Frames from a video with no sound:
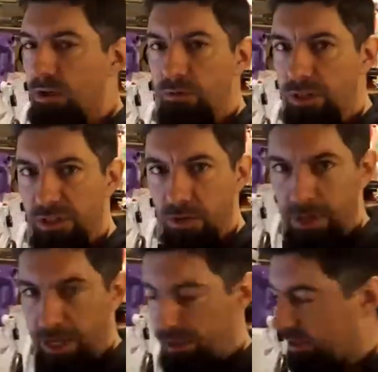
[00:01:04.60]
Rickshaw
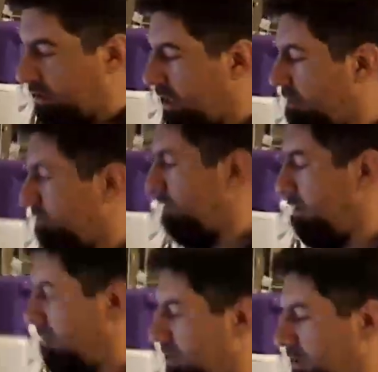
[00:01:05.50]
Bags in
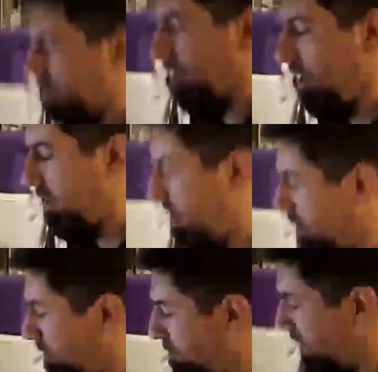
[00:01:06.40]
California. And
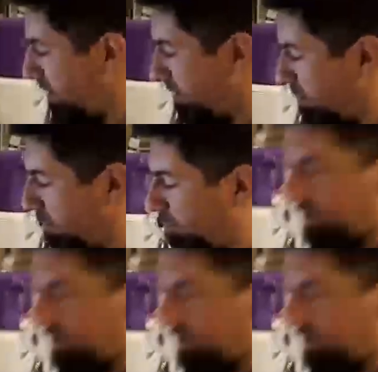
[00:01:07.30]
then the pin. Ooh,